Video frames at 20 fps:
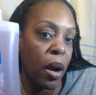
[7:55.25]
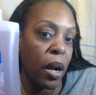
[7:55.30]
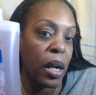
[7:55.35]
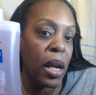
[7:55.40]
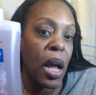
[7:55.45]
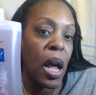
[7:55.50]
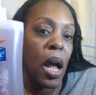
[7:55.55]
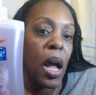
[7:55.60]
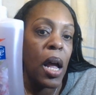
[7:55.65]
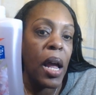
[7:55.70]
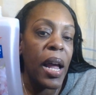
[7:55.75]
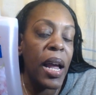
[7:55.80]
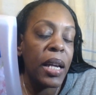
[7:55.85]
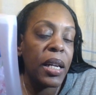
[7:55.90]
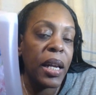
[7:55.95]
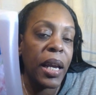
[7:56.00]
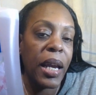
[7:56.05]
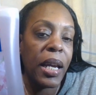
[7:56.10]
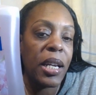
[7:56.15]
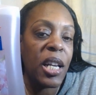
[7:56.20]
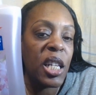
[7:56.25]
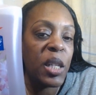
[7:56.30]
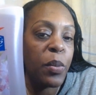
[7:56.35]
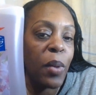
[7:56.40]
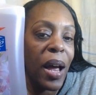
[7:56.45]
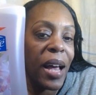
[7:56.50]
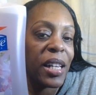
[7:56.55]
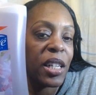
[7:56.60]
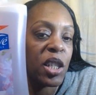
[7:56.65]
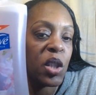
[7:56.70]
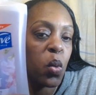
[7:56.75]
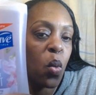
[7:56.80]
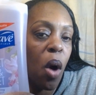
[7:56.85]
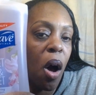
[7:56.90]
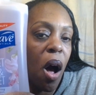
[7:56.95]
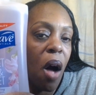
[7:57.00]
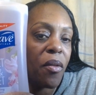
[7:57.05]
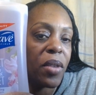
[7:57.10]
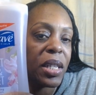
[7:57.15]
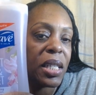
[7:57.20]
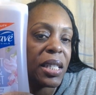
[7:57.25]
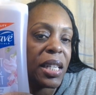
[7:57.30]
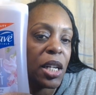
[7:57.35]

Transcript: And again, it's by Suave Essentials.